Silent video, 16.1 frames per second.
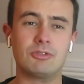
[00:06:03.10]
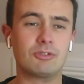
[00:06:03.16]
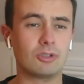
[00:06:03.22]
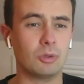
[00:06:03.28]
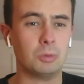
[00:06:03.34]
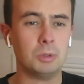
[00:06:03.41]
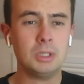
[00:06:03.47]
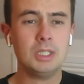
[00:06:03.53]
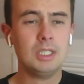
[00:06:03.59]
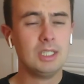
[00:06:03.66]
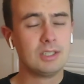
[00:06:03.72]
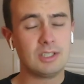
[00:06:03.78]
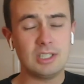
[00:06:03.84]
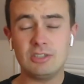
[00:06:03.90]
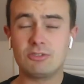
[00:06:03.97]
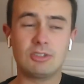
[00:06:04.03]
So
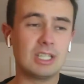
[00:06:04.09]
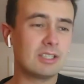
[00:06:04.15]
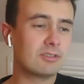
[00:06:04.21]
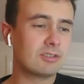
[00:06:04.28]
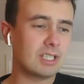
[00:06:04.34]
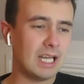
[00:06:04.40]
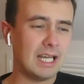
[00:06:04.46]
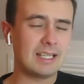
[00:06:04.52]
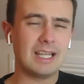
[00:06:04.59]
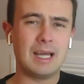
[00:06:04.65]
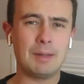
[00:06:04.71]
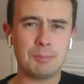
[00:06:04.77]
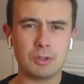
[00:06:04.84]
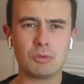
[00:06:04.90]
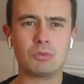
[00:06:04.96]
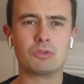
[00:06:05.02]
these things can
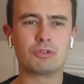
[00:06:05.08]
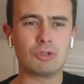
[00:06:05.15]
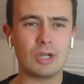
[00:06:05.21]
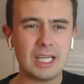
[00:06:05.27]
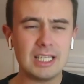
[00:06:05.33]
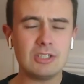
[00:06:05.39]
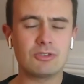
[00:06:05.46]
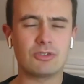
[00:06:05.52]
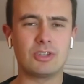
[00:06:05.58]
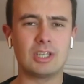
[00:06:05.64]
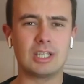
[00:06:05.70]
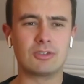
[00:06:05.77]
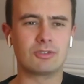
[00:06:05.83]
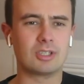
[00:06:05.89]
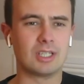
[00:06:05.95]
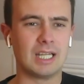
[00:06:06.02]
happen. Strange
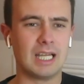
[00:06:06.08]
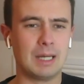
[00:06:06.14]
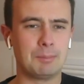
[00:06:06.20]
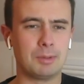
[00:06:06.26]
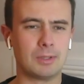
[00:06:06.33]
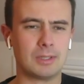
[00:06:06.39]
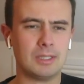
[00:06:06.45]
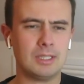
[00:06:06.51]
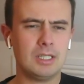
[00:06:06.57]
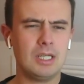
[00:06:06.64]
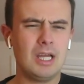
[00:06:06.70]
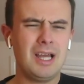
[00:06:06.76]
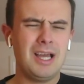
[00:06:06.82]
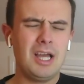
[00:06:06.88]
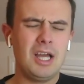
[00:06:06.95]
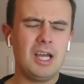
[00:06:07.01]
things can happen.
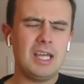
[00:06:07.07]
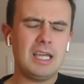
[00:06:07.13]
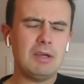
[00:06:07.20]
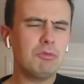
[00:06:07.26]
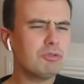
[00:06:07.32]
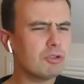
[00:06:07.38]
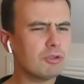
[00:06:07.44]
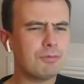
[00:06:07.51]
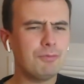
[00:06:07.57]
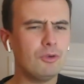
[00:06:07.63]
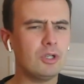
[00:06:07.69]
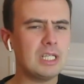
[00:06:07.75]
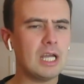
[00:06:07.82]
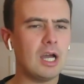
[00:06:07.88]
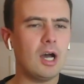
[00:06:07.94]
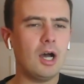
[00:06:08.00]
It was just
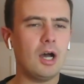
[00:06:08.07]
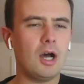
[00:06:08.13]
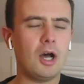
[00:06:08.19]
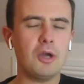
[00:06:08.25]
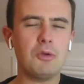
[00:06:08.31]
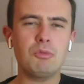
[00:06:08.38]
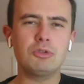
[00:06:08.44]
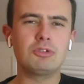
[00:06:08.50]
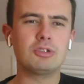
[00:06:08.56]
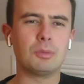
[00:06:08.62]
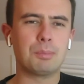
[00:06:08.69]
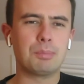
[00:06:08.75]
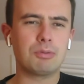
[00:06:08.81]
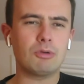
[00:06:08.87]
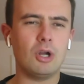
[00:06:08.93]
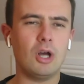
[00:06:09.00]
funny. I was
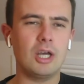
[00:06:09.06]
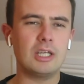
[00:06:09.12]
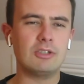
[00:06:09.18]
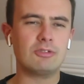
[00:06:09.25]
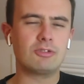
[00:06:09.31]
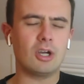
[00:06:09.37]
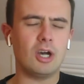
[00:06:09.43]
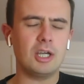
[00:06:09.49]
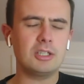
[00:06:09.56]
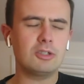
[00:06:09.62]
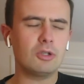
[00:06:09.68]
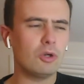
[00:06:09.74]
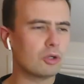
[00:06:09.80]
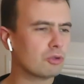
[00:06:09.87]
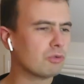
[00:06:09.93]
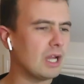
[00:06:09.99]
surprised. I
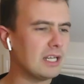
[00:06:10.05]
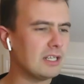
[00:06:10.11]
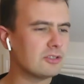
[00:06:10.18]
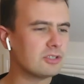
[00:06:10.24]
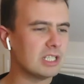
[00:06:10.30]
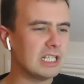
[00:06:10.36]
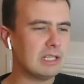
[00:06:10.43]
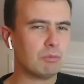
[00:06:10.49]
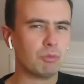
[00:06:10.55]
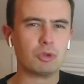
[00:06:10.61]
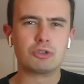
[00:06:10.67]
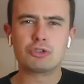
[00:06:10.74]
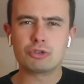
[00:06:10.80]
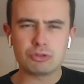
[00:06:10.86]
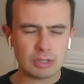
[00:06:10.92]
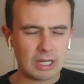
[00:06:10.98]
thought Grenadine would
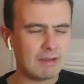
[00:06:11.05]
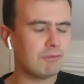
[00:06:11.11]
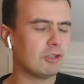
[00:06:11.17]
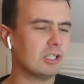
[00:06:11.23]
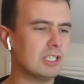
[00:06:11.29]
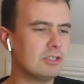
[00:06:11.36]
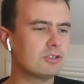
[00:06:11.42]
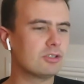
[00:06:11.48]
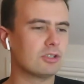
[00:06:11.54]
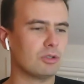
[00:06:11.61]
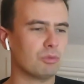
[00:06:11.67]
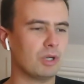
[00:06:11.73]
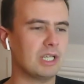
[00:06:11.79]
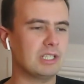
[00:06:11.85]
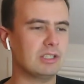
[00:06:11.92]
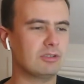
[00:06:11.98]
travel into the
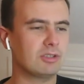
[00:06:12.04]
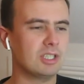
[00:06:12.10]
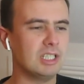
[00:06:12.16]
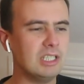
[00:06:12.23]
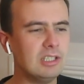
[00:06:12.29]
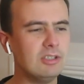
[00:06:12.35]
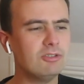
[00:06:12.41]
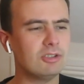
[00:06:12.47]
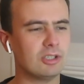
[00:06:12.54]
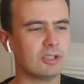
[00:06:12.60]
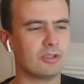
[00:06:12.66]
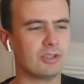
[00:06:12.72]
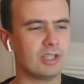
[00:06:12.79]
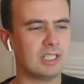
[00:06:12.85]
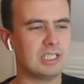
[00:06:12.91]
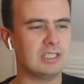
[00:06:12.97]
race easier
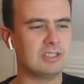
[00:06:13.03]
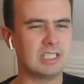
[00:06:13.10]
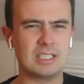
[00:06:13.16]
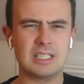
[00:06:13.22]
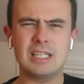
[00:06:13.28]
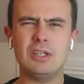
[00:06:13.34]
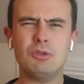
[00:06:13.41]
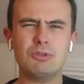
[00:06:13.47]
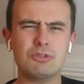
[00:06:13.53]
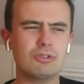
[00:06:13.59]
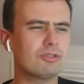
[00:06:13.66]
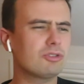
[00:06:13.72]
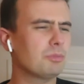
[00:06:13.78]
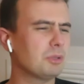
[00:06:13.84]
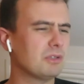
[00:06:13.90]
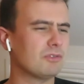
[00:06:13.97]
than he did. It looked just
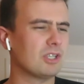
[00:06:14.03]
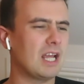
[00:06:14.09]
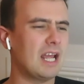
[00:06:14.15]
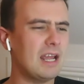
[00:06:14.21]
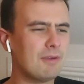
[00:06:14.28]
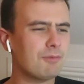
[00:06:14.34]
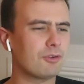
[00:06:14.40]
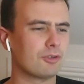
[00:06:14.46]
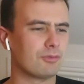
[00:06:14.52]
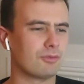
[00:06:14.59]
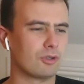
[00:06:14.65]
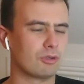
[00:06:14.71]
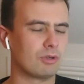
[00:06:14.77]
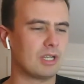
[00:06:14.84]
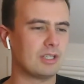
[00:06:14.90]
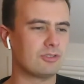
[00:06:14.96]
a bit of an effort for
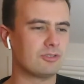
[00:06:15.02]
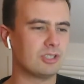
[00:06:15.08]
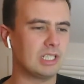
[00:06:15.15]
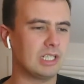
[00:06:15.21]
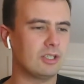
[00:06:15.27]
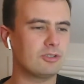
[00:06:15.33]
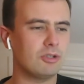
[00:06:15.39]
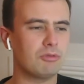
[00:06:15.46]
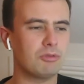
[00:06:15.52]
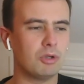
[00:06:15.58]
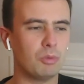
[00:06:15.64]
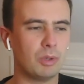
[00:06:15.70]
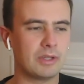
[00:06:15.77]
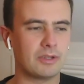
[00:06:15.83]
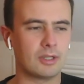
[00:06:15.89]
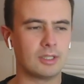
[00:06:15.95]
Grenadine. I don't know
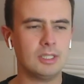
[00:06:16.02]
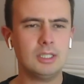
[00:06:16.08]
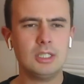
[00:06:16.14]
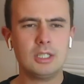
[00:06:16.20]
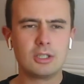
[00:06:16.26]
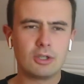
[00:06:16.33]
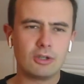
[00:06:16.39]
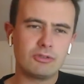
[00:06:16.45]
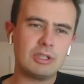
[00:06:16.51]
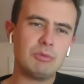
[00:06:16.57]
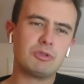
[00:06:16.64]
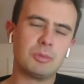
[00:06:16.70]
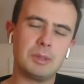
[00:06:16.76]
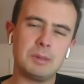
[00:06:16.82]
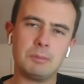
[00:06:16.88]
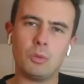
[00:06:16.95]
whether, because he was a
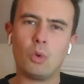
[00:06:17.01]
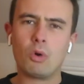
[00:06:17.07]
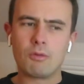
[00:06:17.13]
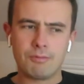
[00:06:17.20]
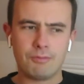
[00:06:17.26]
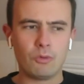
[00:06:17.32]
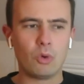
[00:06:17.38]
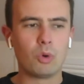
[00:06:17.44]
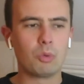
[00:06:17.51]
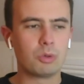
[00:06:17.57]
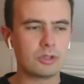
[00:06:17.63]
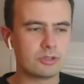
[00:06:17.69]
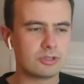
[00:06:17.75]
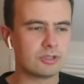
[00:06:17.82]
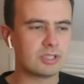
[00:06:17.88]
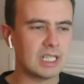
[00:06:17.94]
bit more
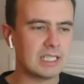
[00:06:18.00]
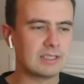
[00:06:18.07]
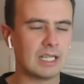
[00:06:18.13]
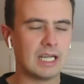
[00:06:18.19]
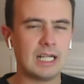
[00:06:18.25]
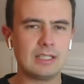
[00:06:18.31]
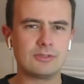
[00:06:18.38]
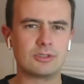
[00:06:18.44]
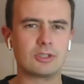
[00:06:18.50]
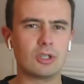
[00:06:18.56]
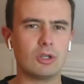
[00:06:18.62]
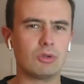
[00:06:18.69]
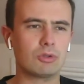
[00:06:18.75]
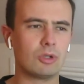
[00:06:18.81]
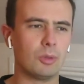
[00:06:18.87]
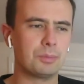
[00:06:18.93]
forward to take the Haldon
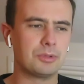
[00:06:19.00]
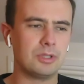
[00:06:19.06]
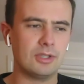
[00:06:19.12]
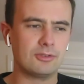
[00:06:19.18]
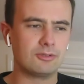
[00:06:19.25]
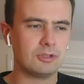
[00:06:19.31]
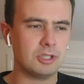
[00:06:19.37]
Gold Cup this